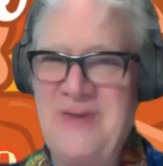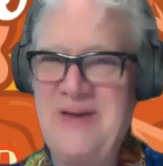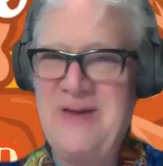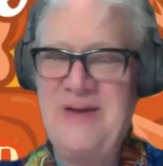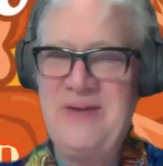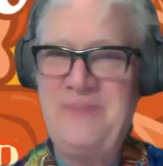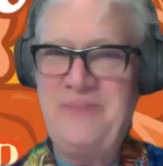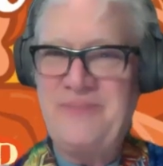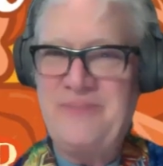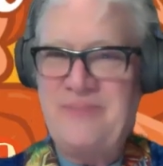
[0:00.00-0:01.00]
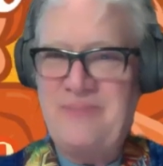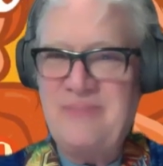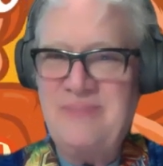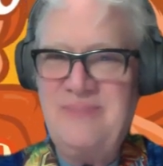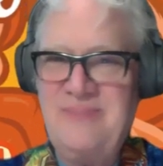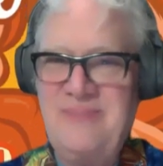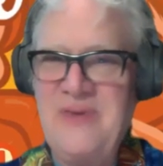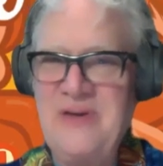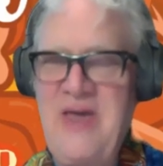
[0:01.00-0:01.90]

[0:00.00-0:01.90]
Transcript: And yeah, I